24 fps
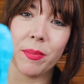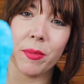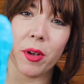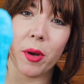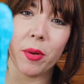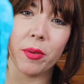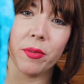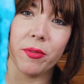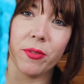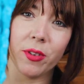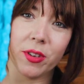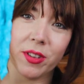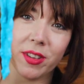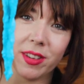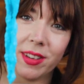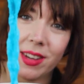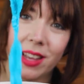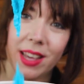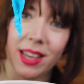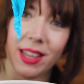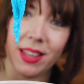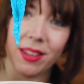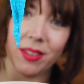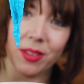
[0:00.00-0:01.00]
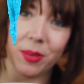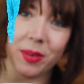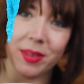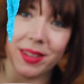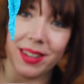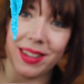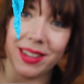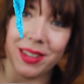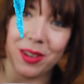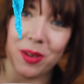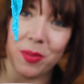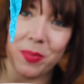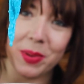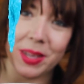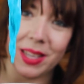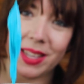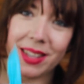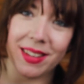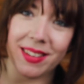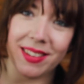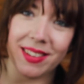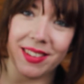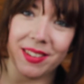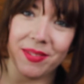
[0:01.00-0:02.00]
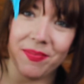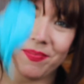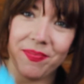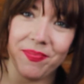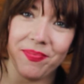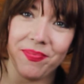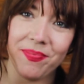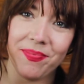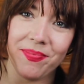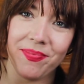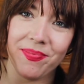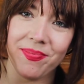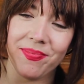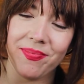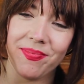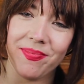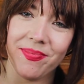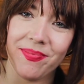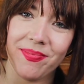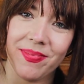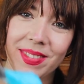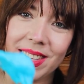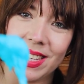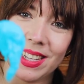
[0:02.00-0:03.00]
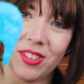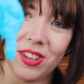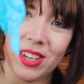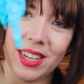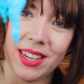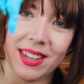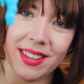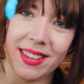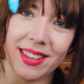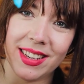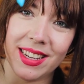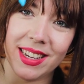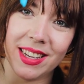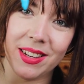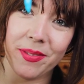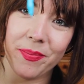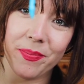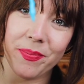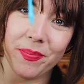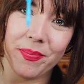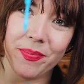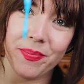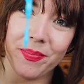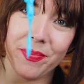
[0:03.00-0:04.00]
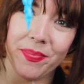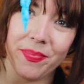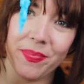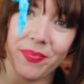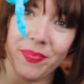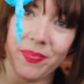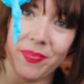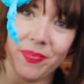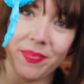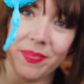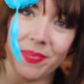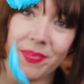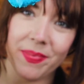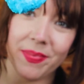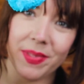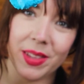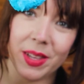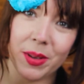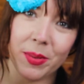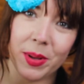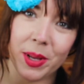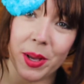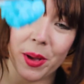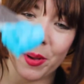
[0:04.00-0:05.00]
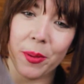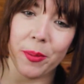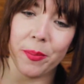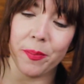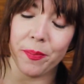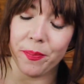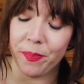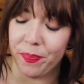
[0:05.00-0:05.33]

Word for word: I'm going for today. So it's a little bit, as you can see, there we go.